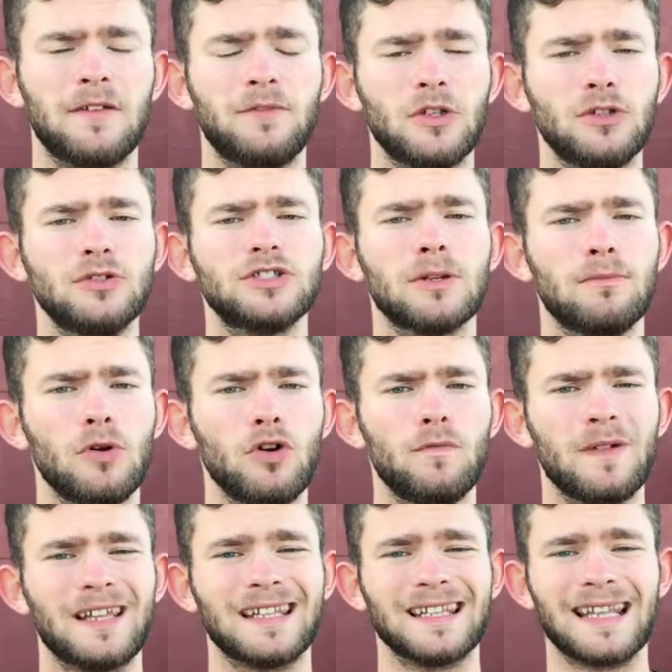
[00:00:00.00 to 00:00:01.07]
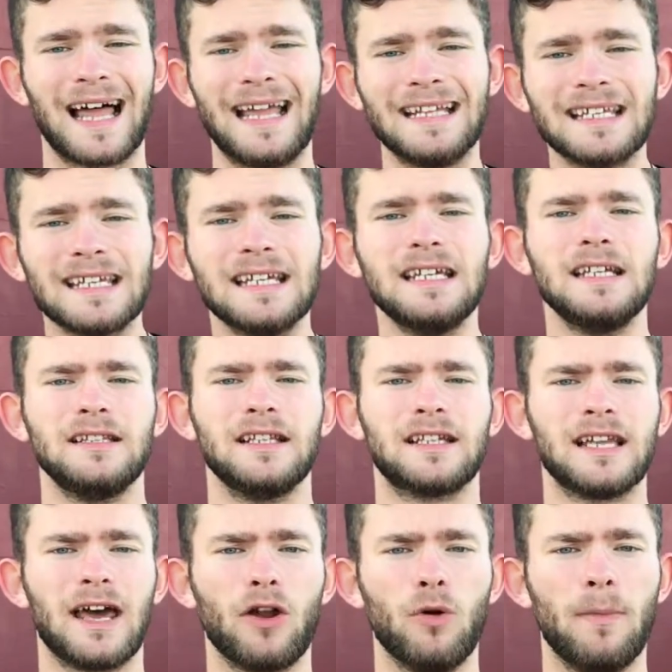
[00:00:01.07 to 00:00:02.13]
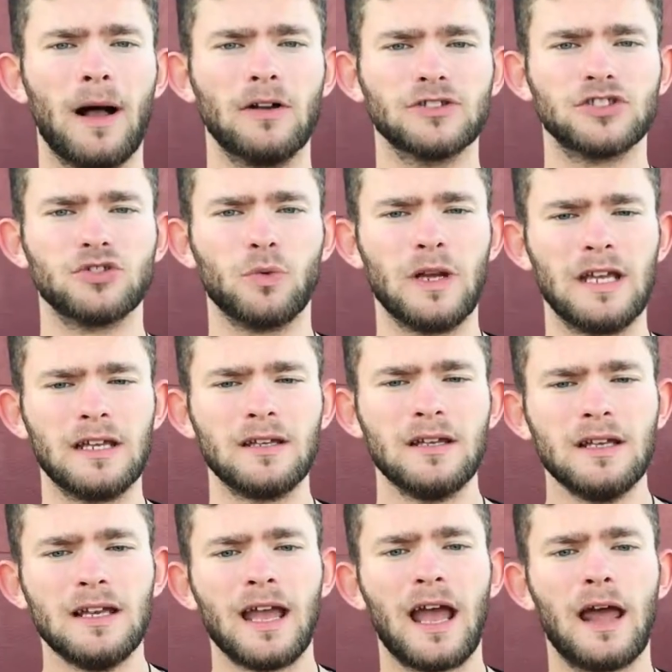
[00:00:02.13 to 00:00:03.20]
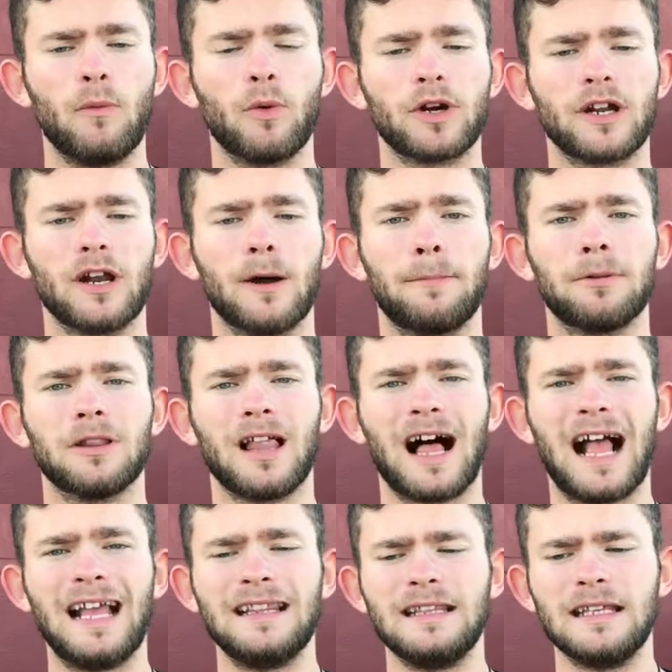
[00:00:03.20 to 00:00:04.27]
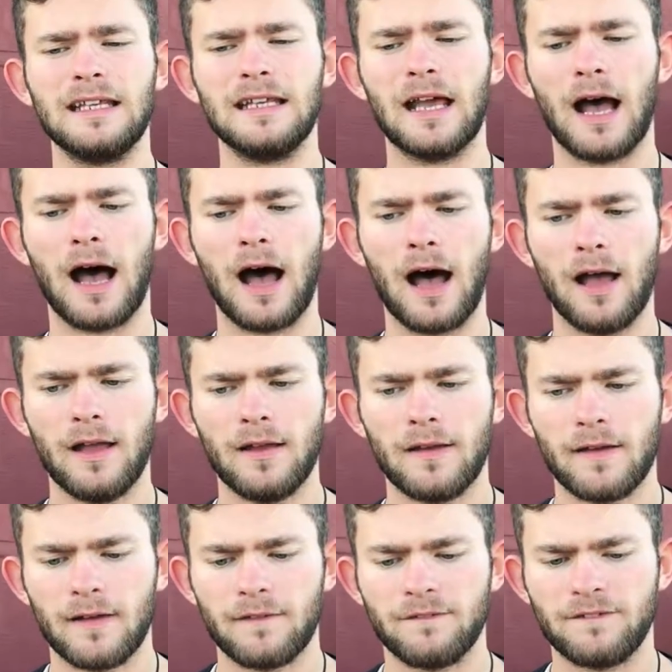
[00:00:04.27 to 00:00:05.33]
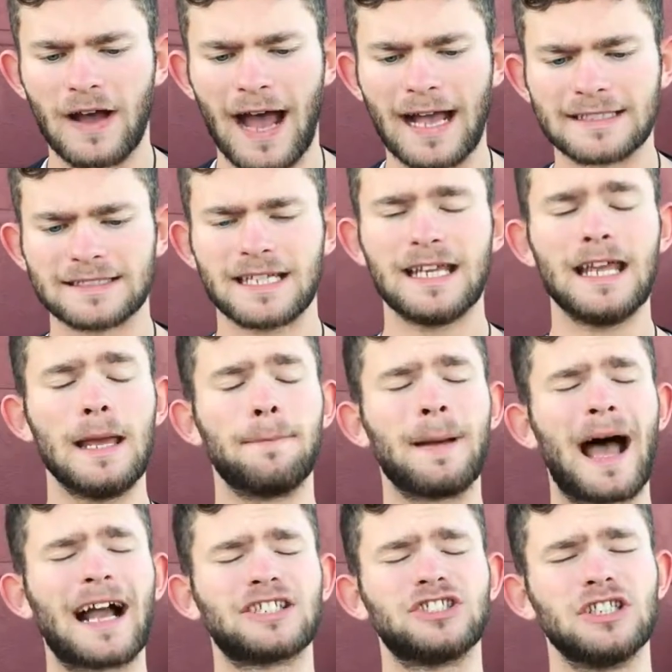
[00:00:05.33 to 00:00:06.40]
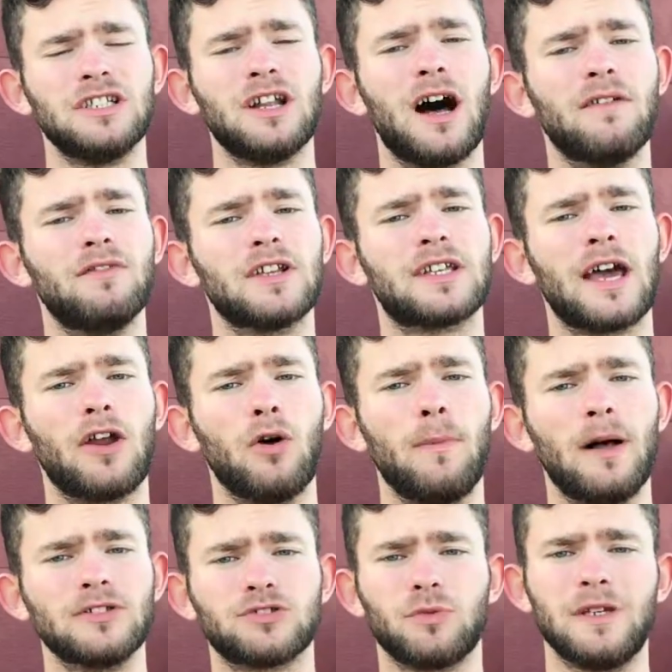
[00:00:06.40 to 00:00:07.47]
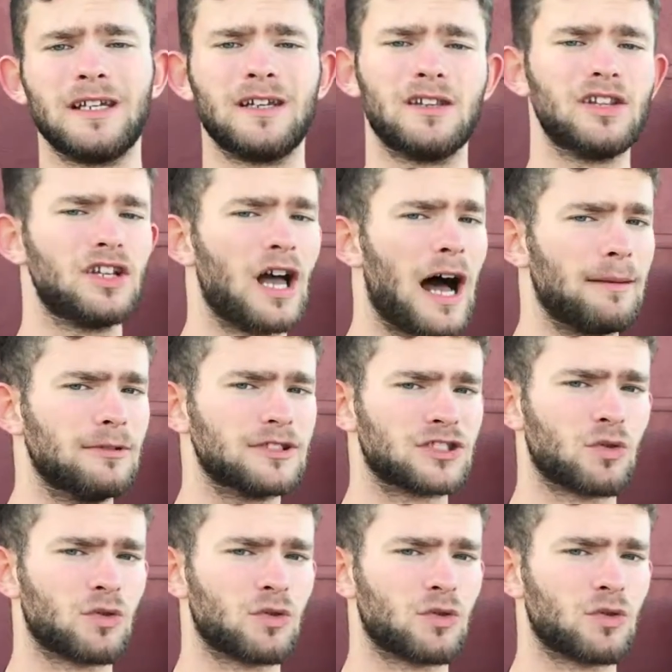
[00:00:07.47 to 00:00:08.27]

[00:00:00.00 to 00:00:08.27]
If you use a movement like the kettlebell swing, and we're gonna apply the fast hip action of the kettlebell swing into the goblet